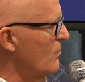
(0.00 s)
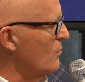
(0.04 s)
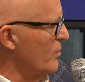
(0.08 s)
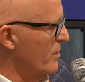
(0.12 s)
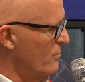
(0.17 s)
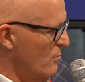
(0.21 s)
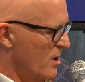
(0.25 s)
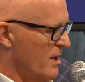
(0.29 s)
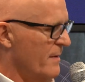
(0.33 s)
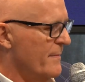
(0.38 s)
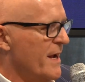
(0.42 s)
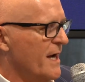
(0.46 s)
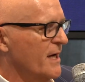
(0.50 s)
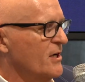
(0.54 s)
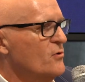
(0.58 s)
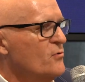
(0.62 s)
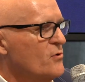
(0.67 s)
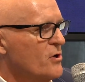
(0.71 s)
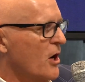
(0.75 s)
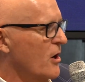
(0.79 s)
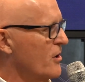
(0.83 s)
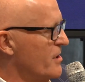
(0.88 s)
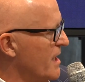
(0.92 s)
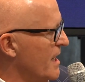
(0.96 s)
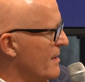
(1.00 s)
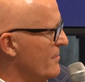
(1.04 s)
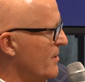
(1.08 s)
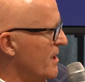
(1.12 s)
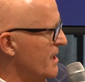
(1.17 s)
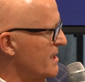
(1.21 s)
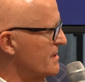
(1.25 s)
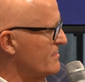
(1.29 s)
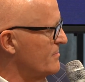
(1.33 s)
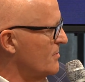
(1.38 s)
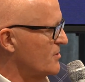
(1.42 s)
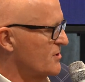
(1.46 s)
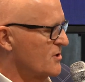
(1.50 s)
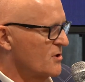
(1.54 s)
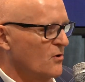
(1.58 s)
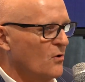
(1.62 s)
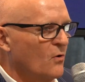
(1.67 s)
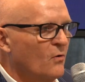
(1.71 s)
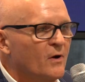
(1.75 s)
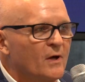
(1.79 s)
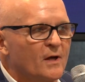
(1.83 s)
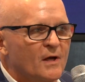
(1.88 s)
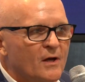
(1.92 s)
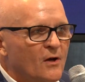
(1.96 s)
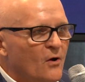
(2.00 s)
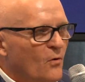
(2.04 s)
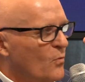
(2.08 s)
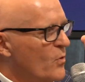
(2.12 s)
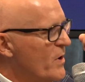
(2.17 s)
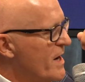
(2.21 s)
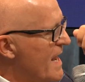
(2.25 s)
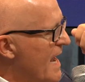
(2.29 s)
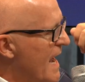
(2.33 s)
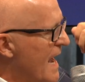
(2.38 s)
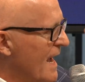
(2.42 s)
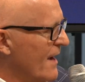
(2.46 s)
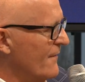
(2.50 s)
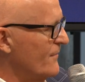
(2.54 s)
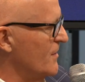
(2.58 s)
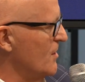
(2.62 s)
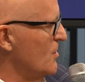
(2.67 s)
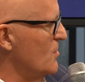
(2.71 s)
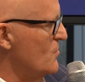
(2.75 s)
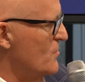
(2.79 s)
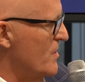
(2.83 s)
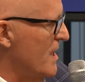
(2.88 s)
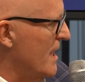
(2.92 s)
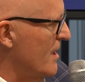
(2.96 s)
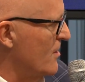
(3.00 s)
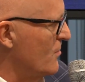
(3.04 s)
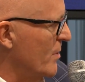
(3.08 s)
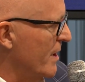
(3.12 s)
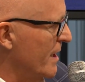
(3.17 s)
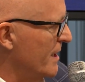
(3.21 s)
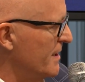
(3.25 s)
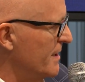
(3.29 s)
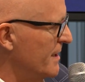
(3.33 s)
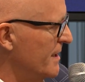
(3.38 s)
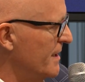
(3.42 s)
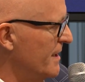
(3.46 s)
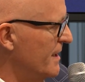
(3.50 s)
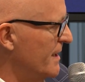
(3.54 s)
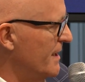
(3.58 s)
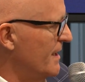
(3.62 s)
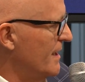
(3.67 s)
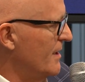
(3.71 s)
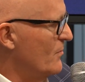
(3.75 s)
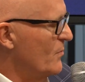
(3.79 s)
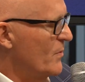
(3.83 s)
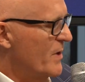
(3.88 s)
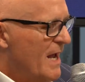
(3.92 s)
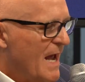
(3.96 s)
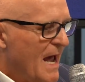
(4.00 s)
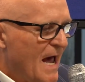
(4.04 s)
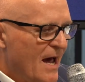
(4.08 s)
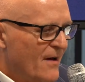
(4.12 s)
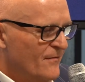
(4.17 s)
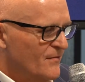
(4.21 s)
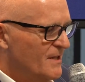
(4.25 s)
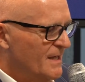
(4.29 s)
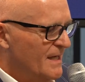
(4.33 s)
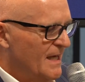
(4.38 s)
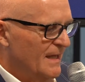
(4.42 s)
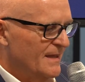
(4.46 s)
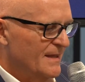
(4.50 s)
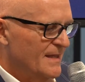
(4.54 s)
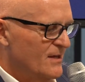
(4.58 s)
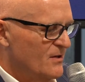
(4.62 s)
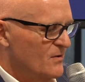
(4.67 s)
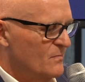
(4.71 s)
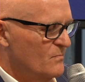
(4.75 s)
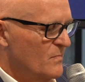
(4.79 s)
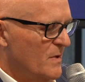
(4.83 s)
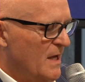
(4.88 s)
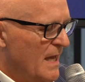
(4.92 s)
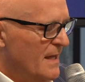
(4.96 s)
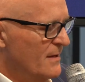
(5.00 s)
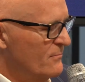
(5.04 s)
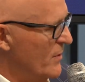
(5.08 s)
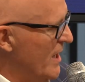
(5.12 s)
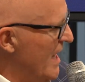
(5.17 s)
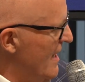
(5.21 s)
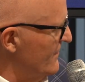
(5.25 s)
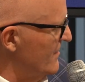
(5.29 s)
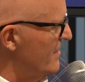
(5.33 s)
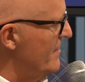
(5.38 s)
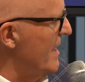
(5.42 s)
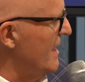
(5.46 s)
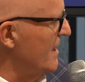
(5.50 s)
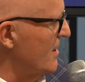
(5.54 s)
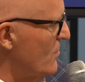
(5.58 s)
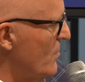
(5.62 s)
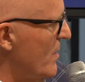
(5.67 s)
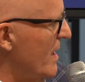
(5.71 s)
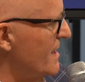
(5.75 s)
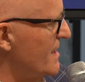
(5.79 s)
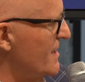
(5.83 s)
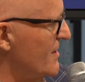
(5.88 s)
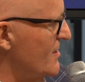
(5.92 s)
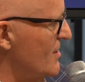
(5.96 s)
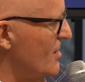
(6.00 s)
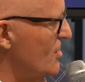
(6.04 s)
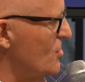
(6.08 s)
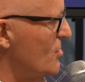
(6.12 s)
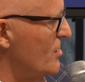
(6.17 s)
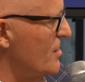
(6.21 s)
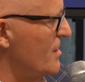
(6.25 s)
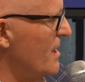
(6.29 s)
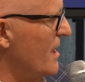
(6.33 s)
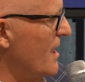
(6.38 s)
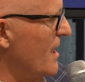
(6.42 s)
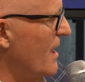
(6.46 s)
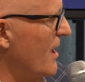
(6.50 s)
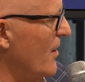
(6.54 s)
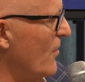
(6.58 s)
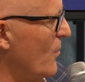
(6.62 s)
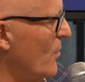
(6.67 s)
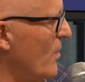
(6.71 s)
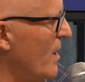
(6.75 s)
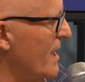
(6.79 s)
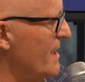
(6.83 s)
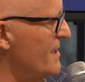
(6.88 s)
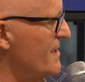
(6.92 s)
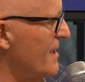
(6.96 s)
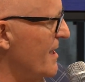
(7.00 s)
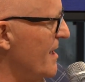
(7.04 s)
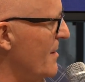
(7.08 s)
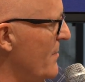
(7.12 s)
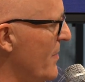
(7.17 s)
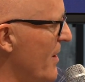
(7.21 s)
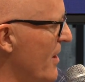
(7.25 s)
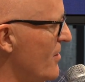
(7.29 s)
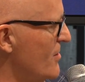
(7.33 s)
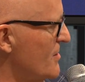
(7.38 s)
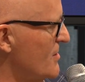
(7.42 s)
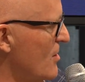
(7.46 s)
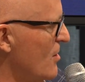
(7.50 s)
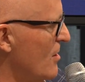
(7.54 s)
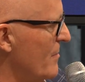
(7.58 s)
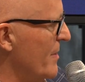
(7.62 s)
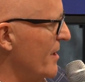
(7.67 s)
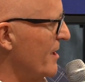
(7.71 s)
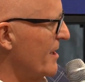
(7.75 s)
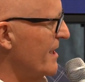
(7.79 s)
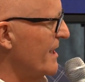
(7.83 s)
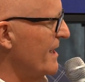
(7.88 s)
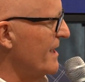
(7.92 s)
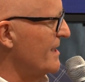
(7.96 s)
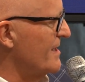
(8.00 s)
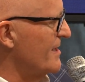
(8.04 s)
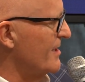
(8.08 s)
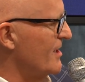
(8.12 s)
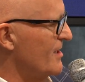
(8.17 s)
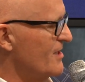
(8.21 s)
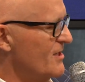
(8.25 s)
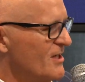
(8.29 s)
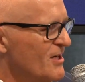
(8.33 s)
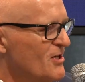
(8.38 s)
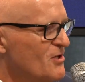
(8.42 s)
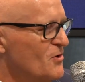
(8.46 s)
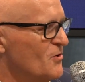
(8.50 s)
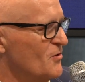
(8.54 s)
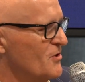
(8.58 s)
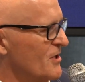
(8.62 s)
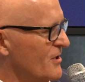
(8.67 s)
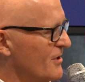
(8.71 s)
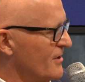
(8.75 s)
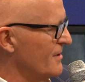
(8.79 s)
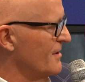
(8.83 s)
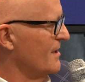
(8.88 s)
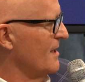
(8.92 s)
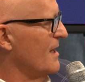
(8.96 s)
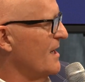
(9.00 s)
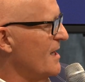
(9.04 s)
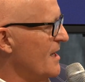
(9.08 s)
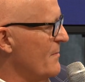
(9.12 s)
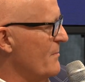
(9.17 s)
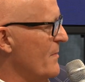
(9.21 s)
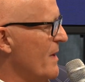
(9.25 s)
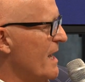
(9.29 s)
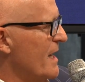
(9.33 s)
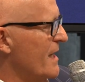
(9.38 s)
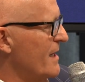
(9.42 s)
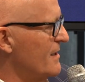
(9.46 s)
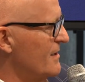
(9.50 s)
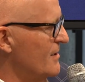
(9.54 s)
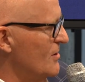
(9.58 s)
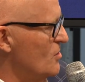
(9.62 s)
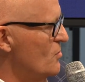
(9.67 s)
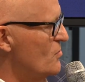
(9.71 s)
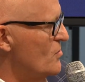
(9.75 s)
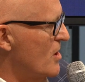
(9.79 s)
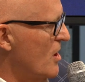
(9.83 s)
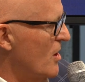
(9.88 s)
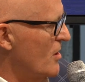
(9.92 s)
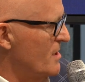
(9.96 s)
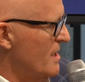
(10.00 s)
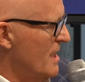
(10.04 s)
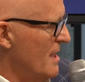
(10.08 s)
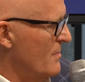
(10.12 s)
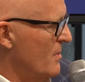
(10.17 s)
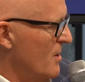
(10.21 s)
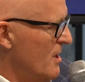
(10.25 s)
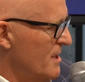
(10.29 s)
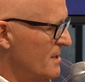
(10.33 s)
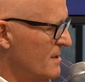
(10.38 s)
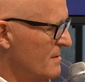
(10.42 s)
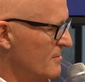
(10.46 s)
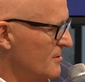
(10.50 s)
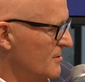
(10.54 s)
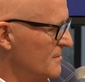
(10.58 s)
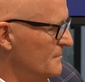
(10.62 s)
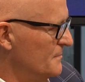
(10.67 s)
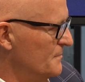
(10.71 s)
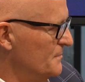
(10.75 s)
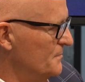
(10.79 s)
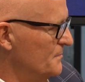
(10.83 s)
We want to make new car day possible. So we have to do that quickly. We have to we have to make the right decision. Otherwise, it impairs our ability to continue to make new car day possible.